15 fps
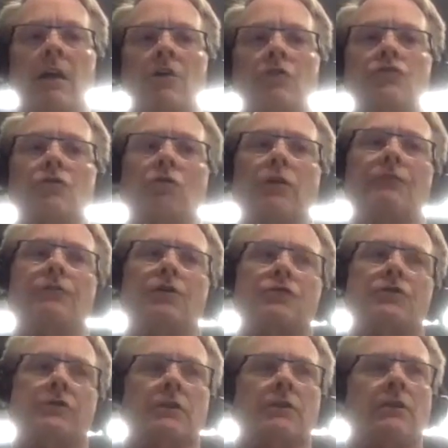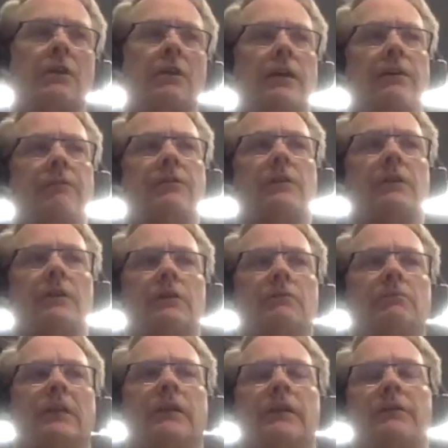So if you're still having a little
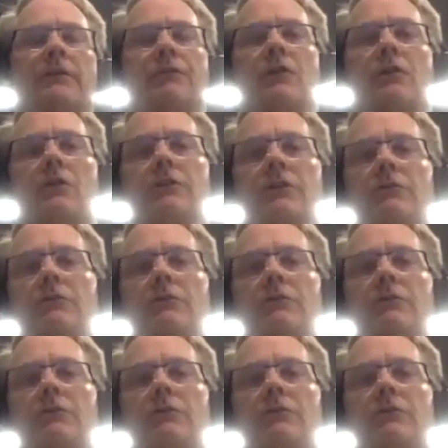bit of difficulty